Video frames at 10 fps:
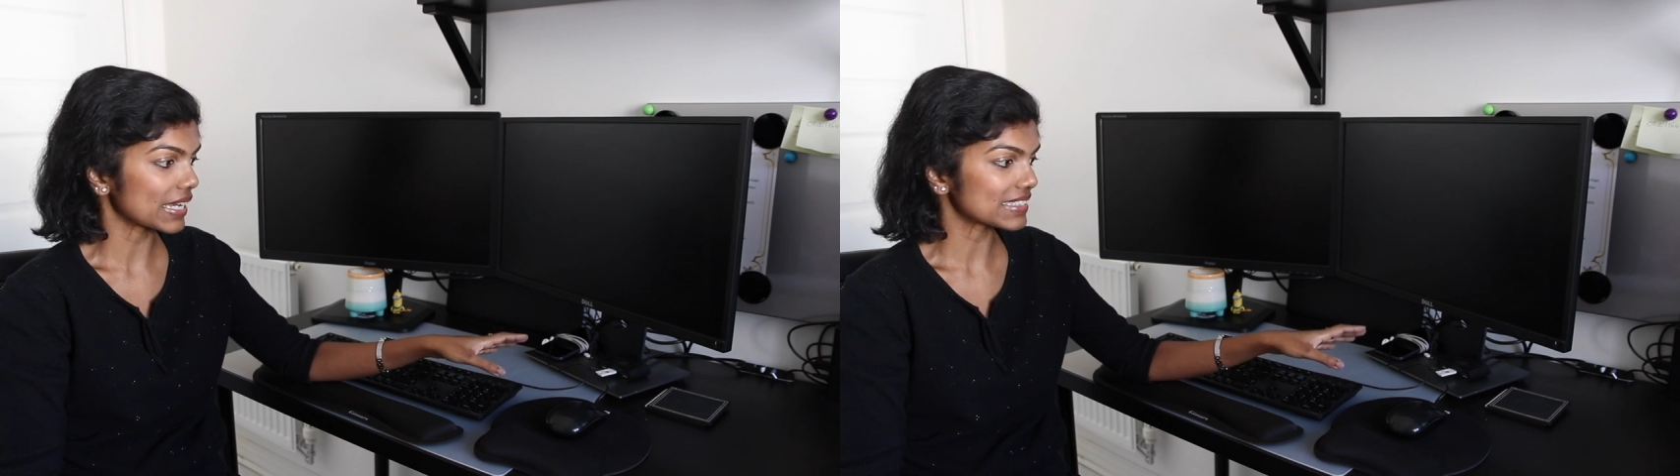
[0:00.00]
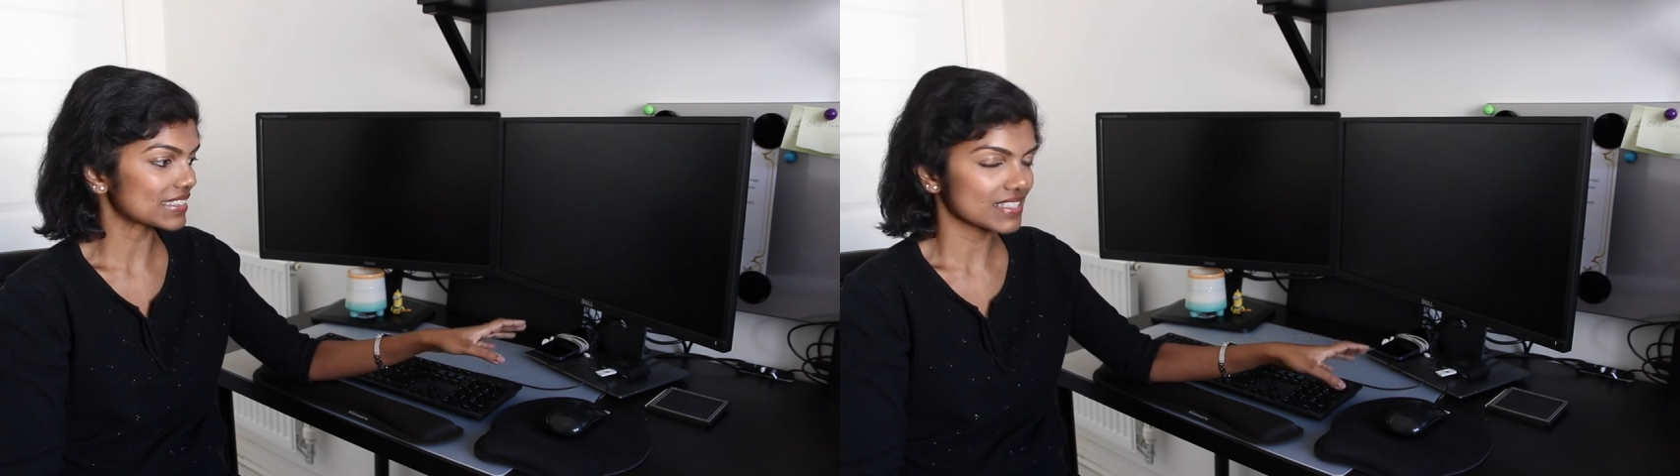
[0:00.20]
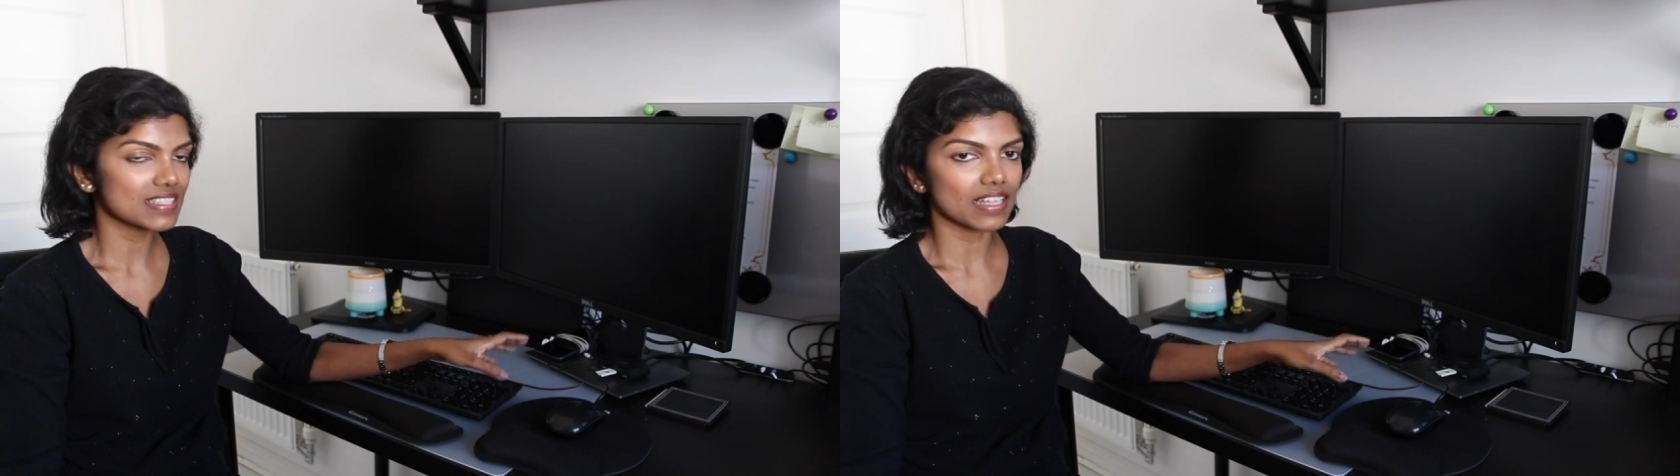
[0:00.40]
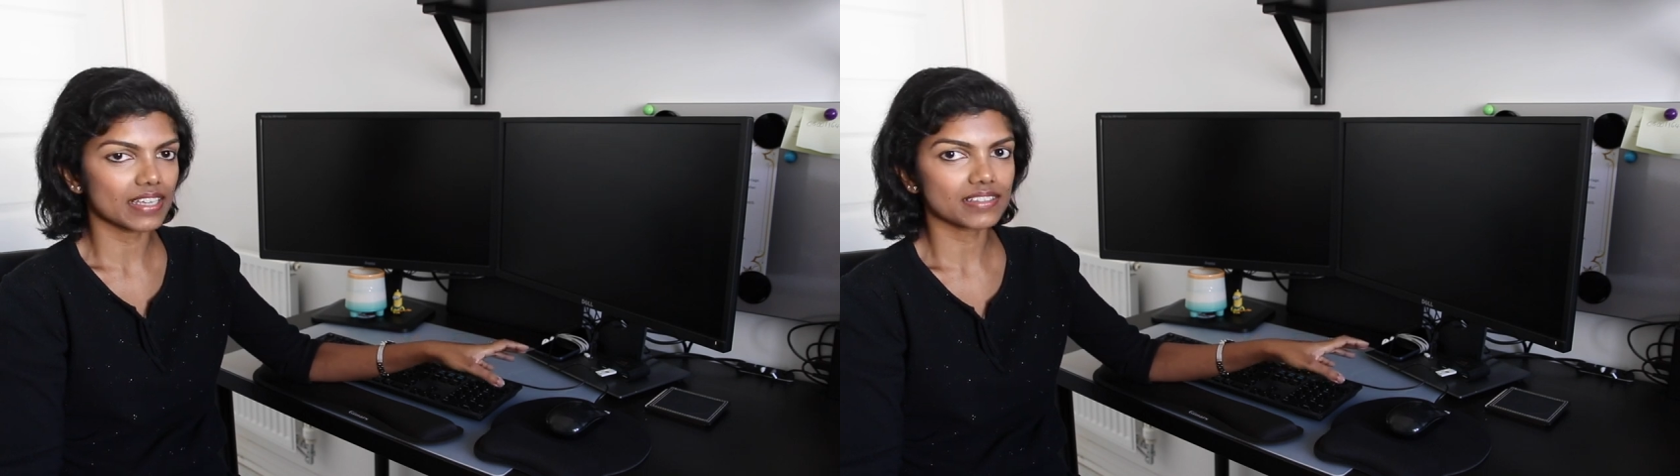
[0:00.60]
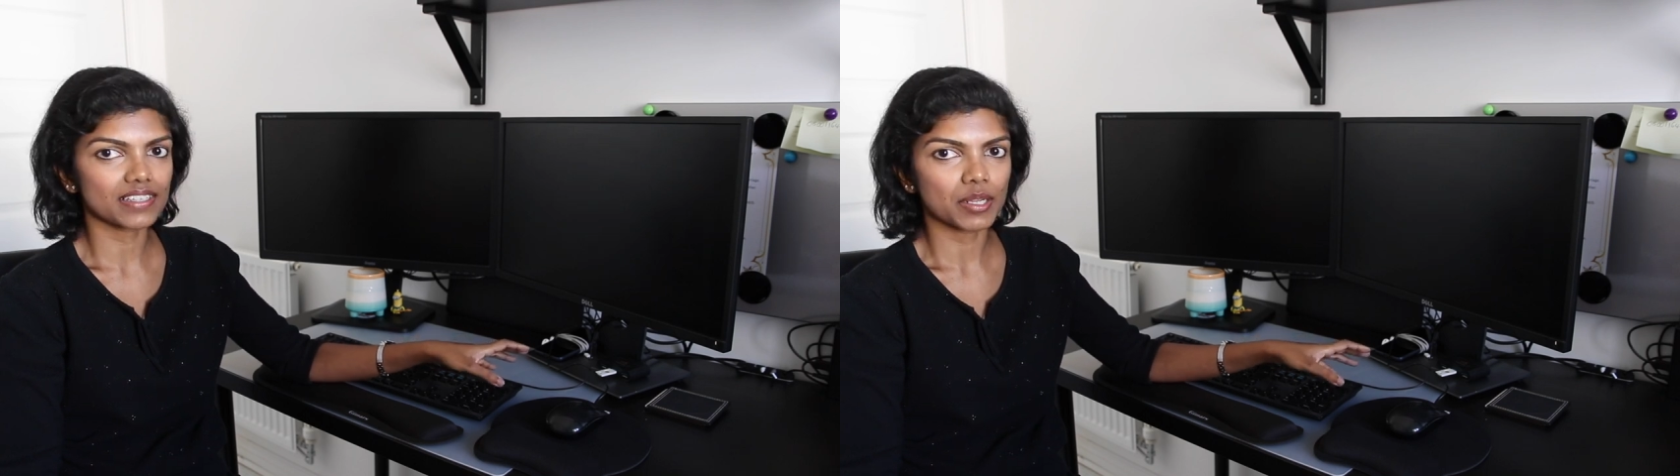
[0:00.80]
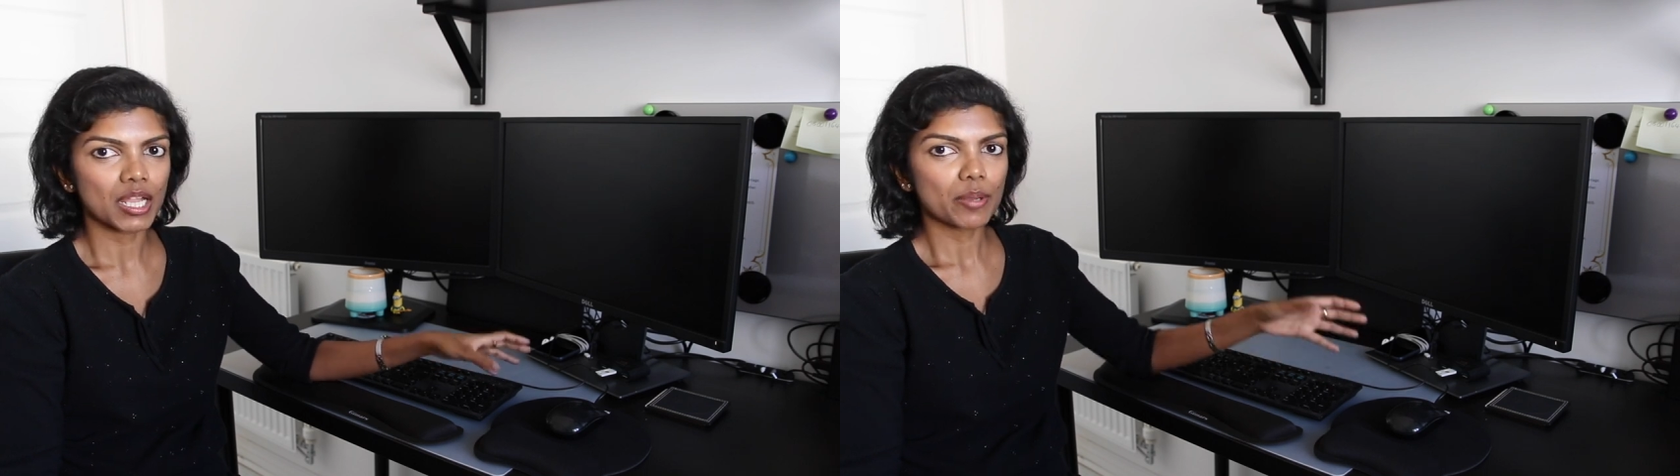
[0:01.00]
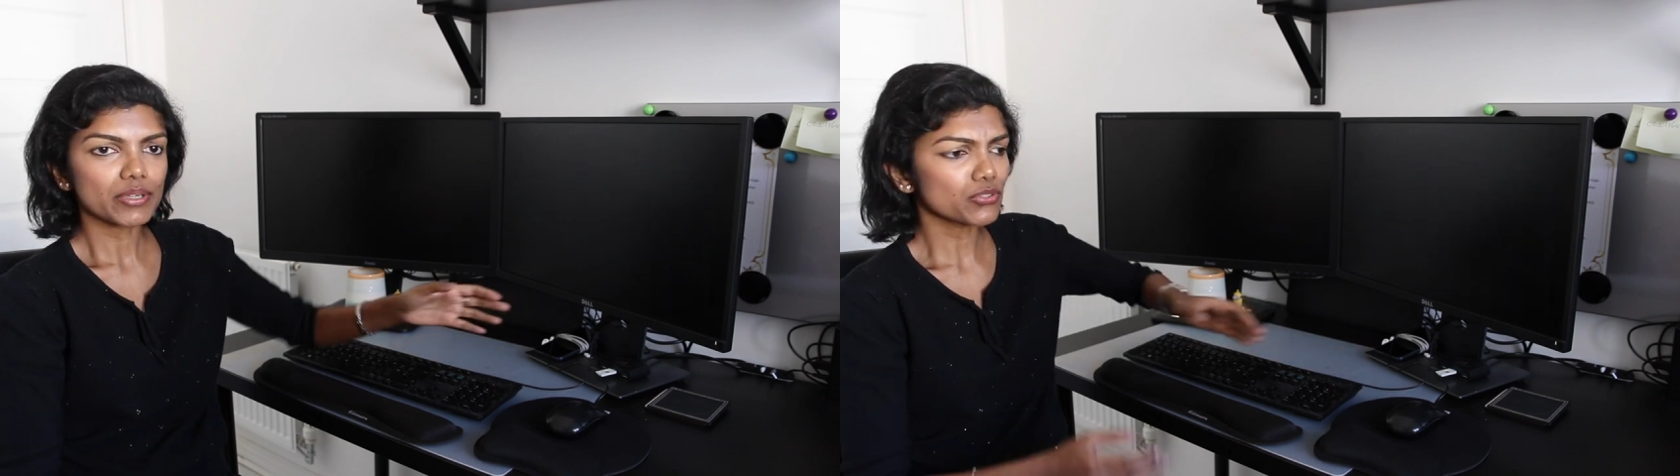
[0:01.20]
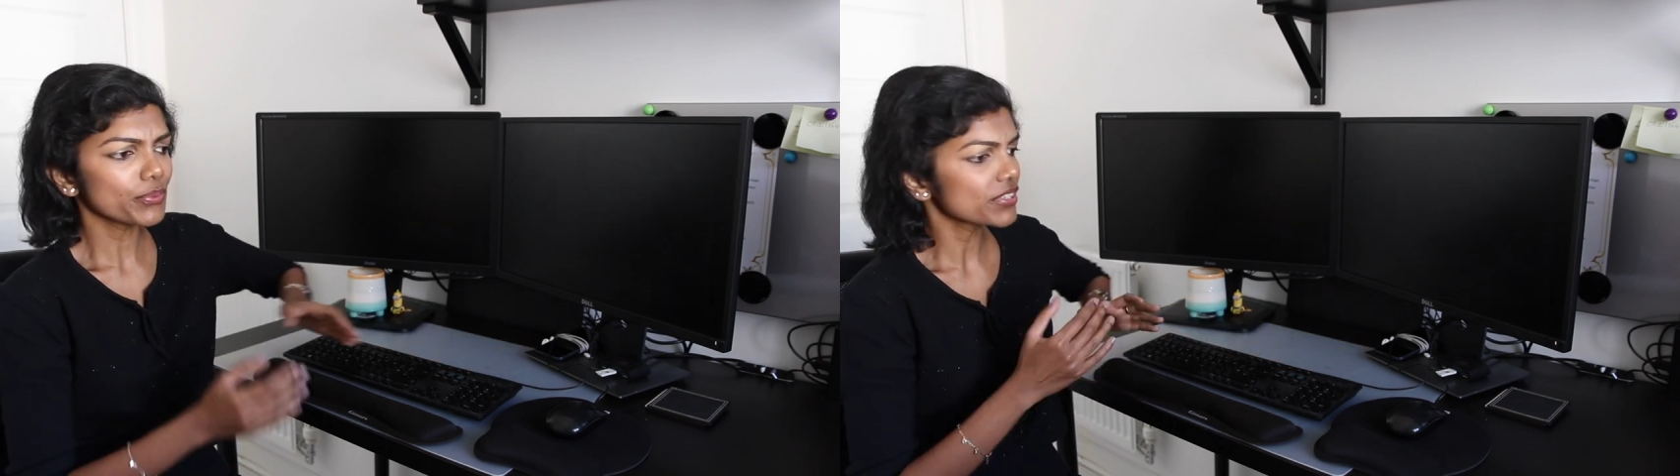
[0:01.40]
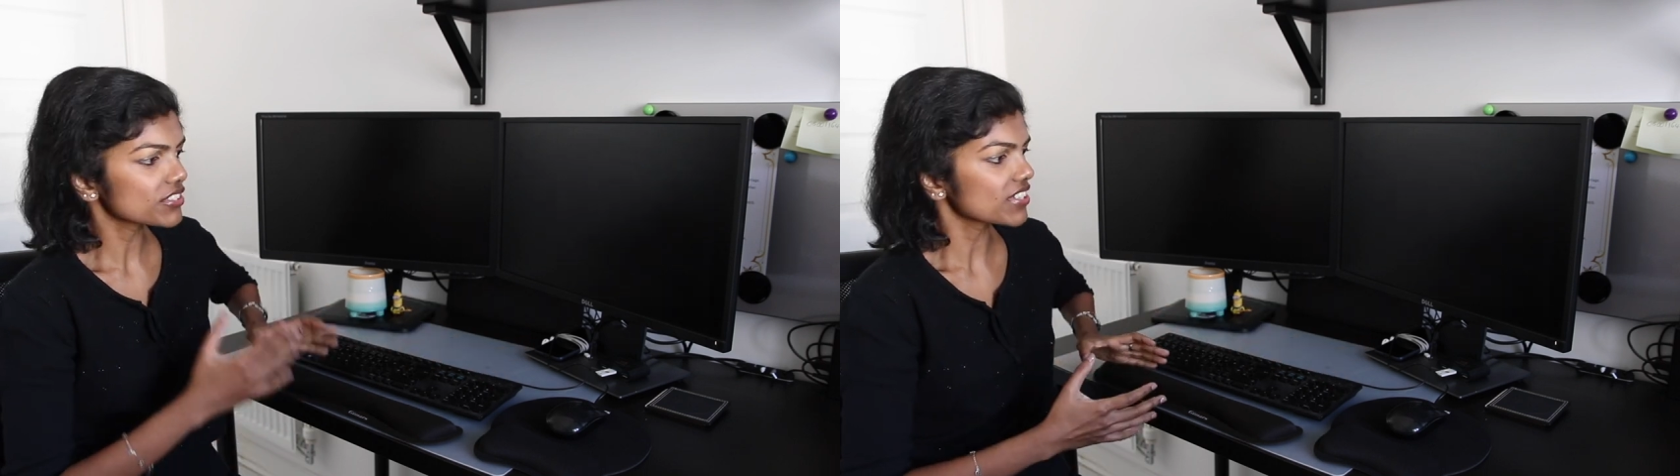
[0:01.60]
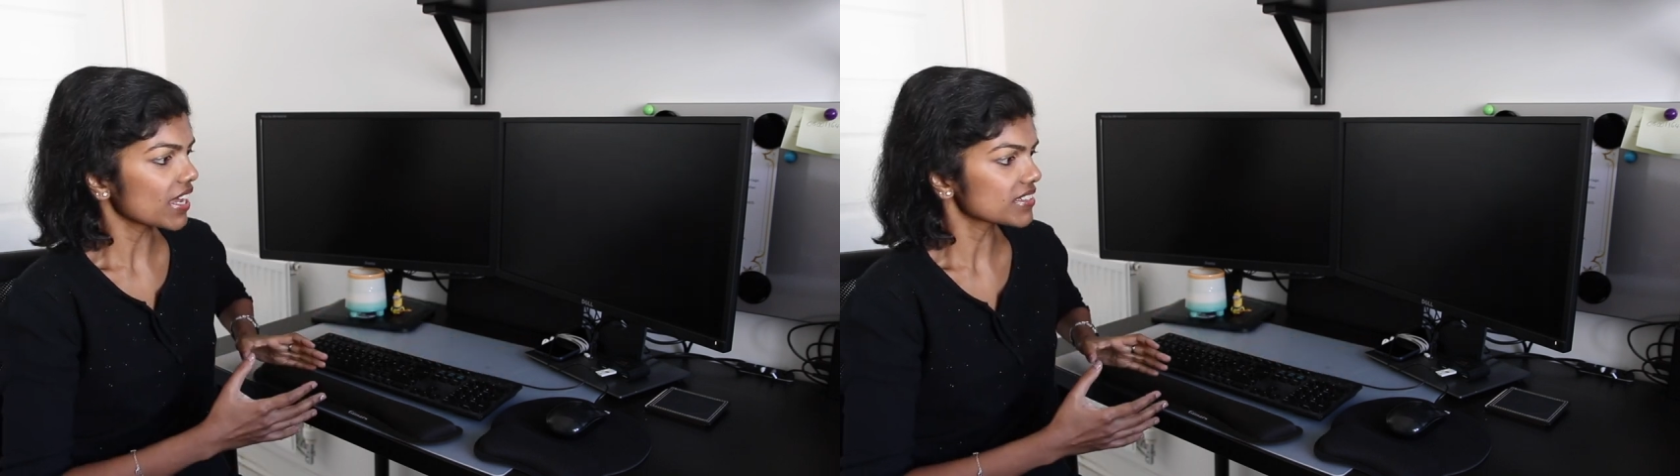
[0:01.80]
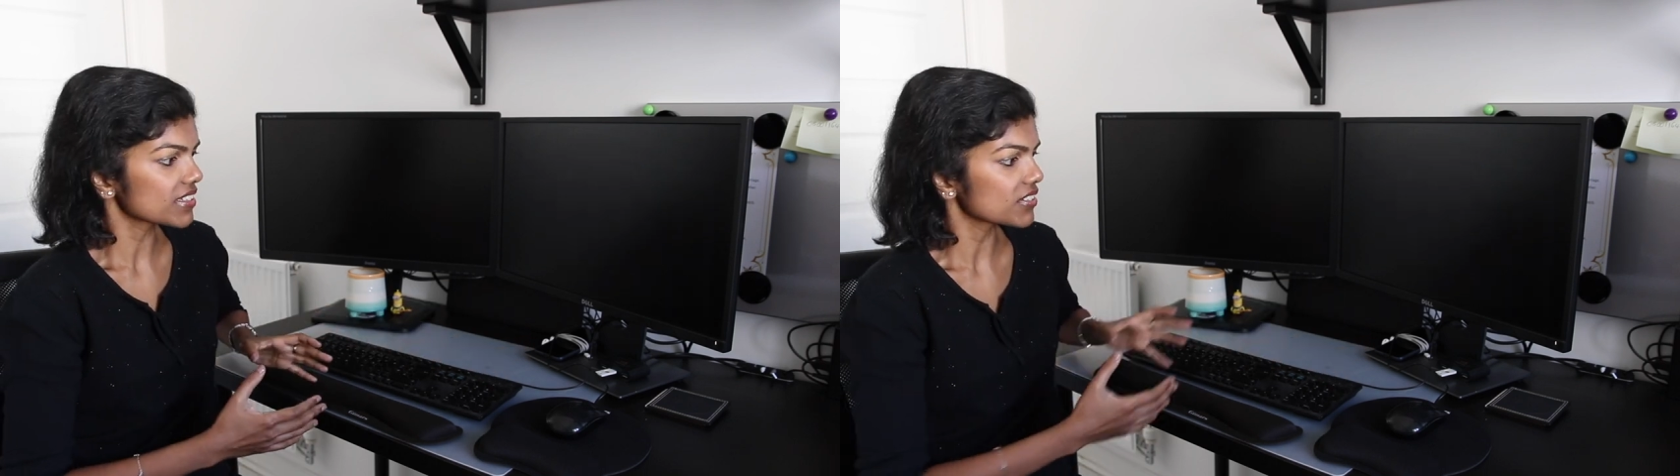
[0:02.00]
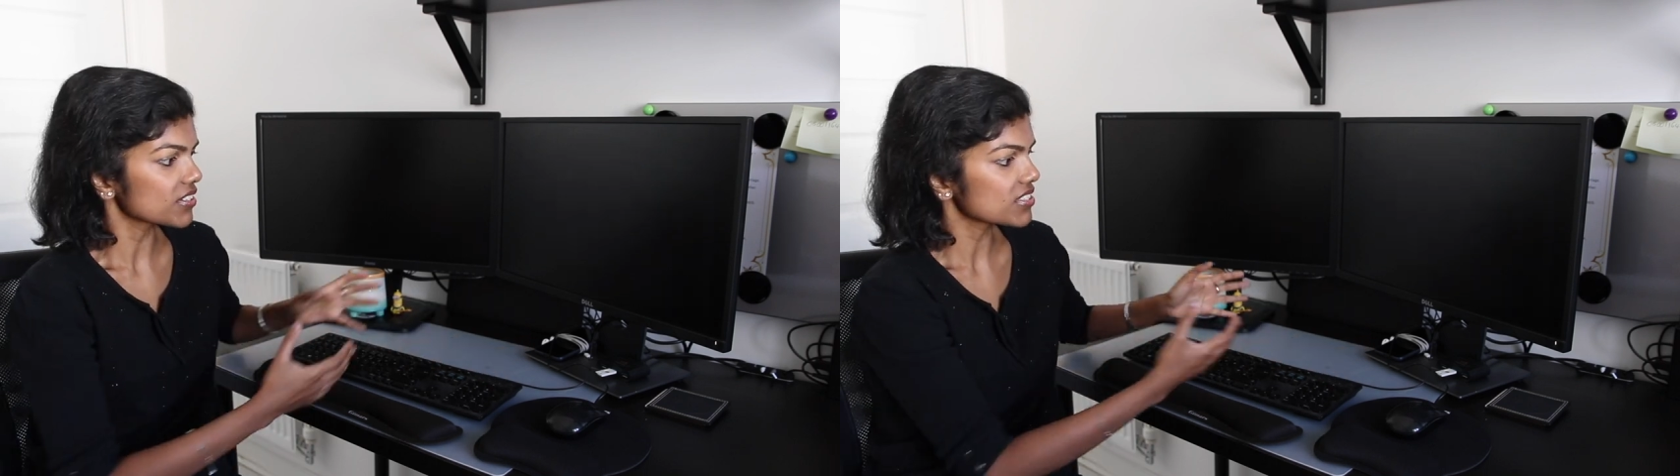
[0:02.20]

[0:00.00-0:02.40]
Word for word: I disliked it. Because when you're sat here, you're